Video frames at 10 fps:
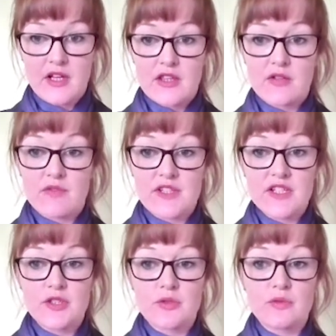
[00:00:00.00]
The
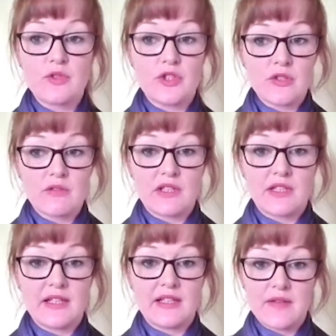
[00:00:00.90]
residual
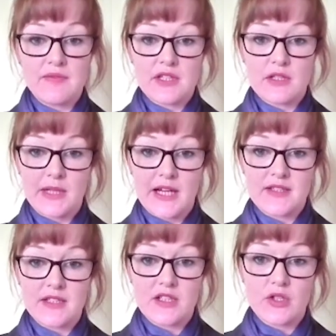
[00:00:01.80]
urine left in the bladder
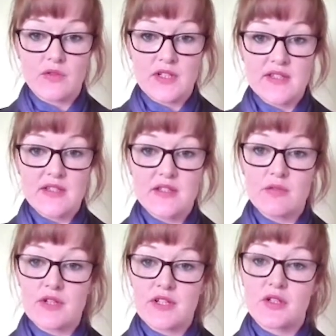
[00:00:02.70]
increases the
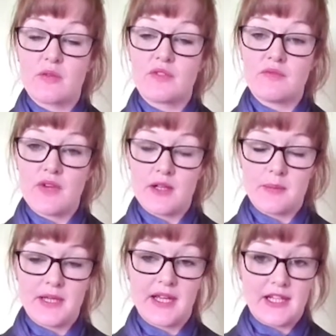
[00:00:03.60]
risk of
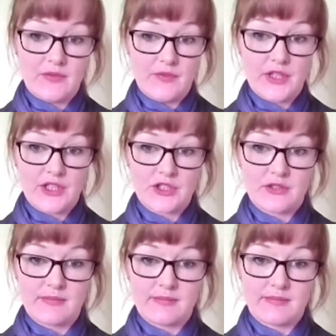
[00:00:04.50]
developing an infection.
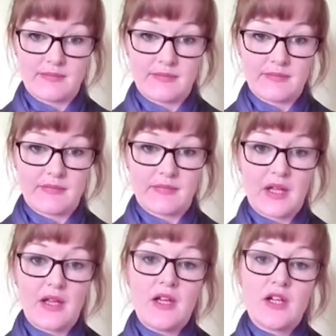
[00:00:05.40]

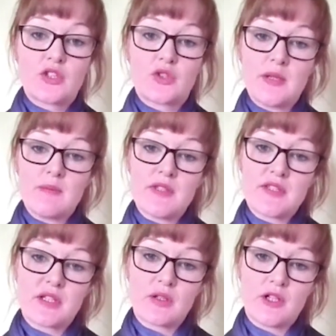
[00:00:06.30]
Treatments
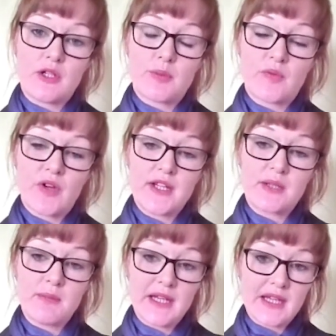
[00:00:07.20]
include providing
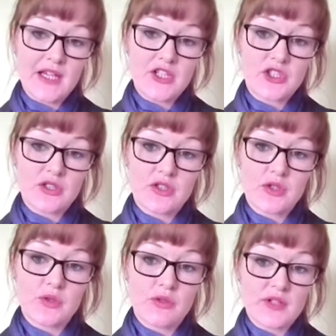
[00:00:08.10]
medication to
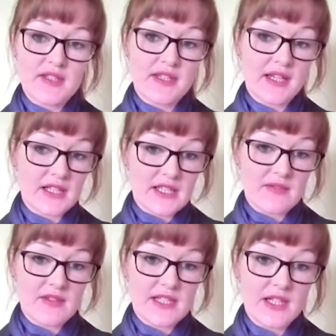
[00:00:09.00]
increase the
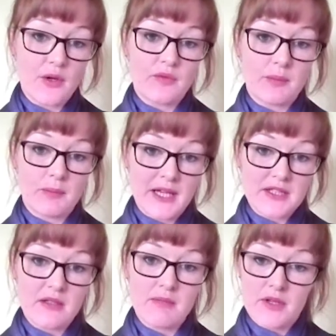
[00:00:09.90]
activity of the
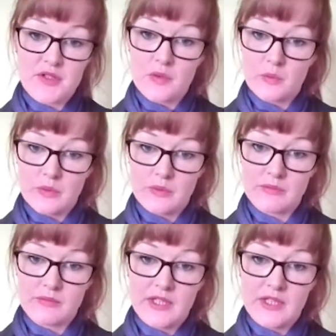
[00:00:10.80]
bladder muscle wall,